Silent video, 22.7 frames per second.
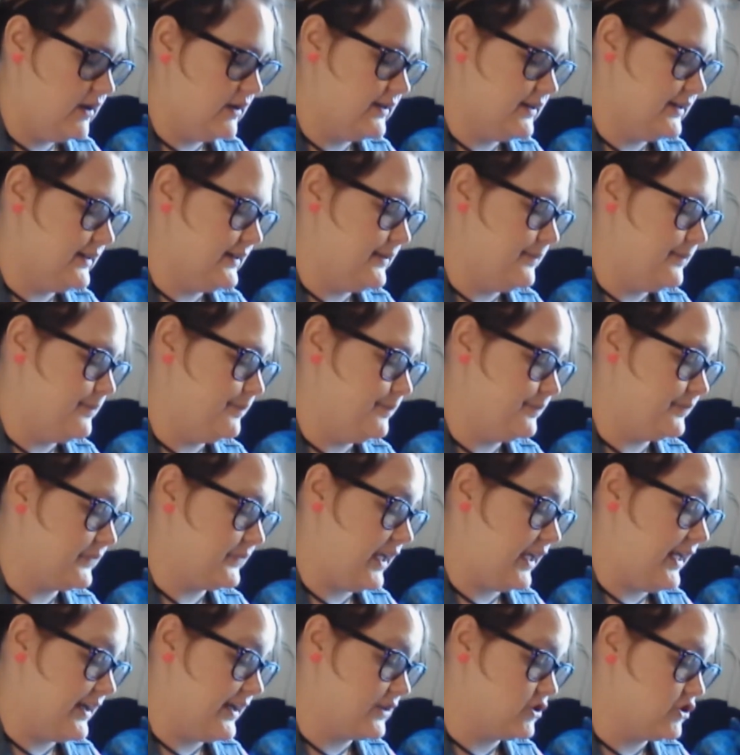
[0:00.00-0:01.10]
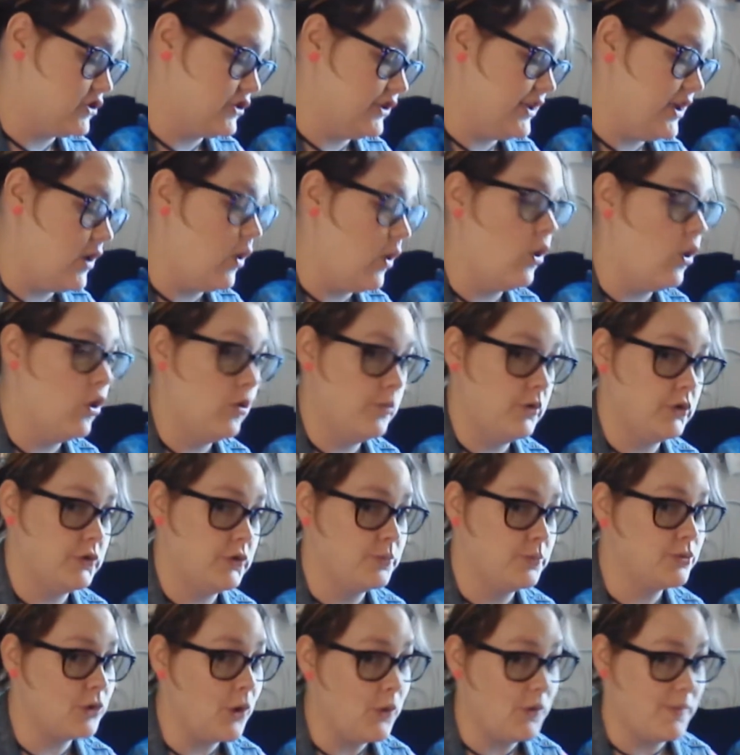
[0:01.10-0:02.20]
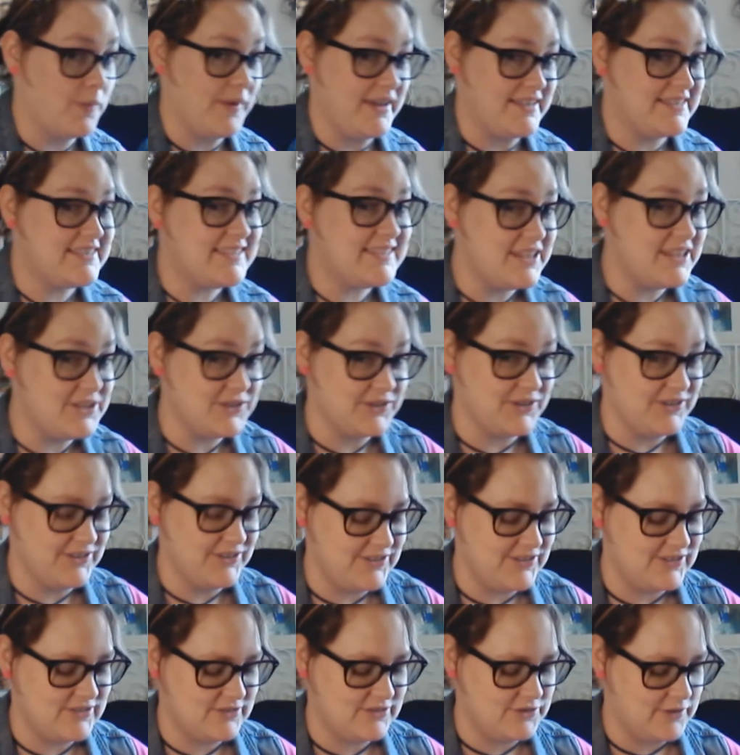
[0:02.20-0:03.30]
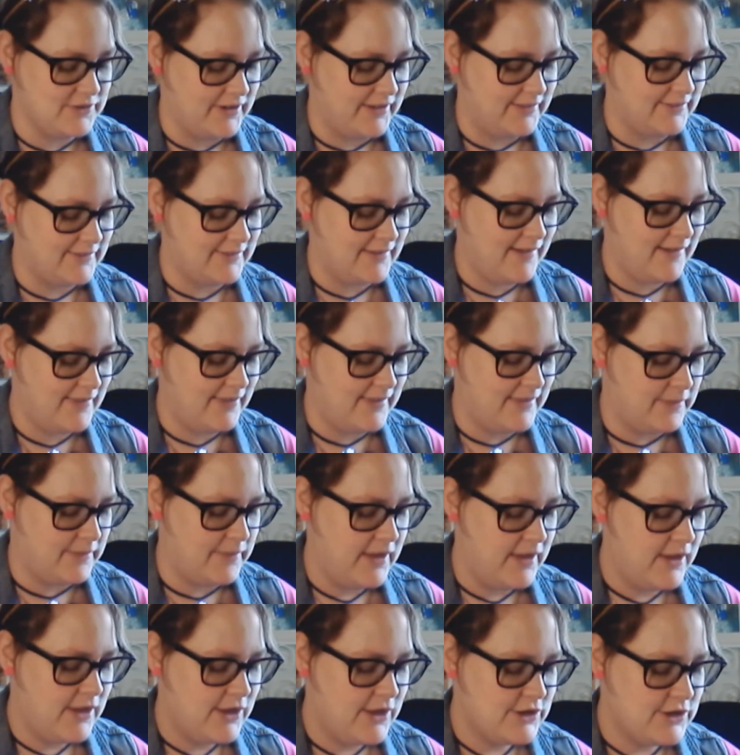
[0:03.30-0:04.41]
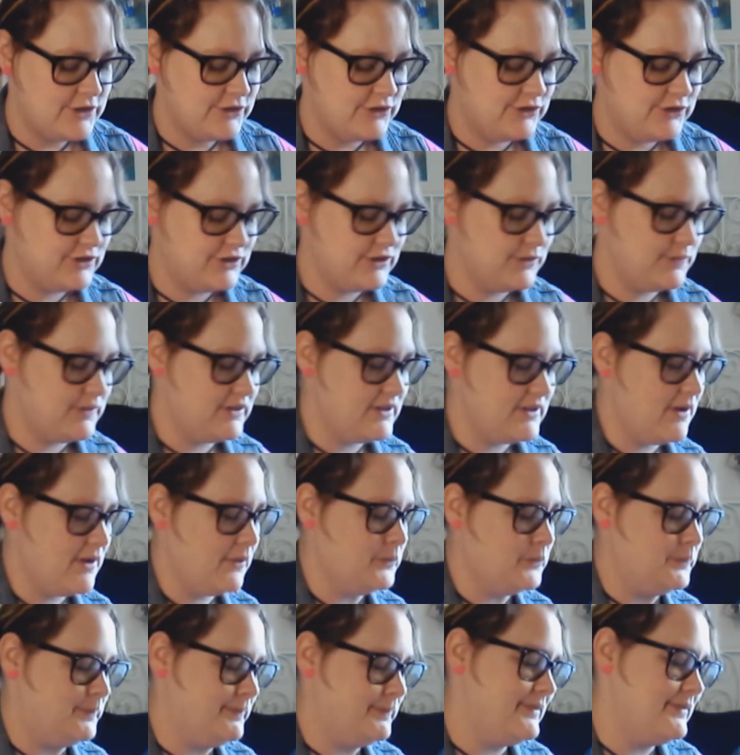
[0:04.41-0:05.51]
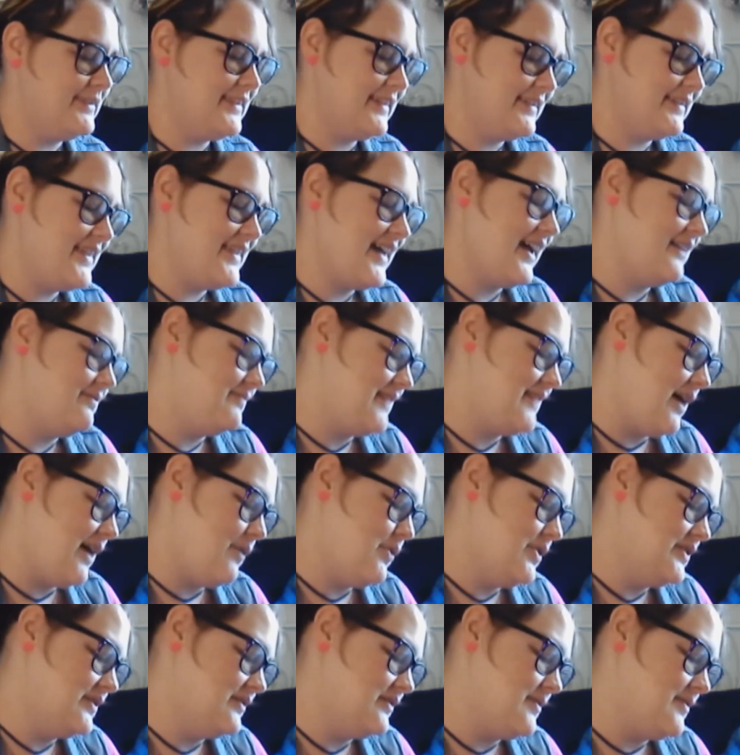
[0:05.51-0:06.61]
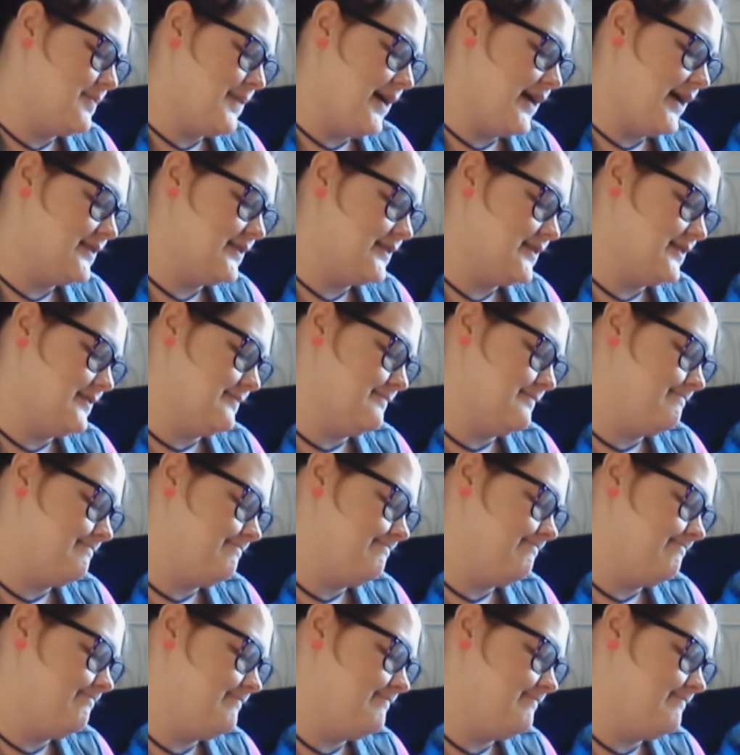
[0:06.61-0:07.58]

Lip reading: I actually almost broke my scissors trying to cut them. So you know that wasn't best.